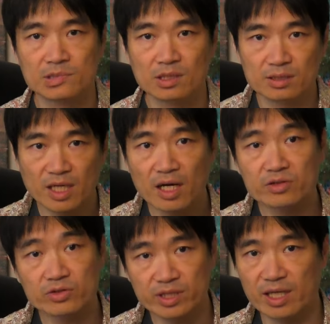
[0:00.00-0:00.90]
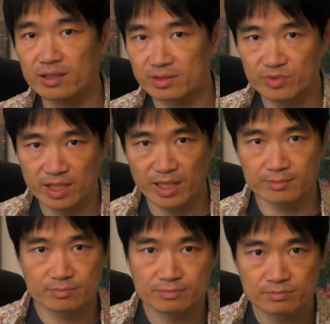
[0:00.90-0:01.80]
Now you count them
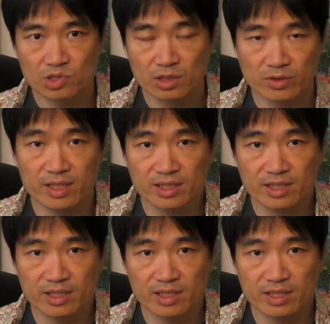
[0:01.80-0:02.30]
again, right?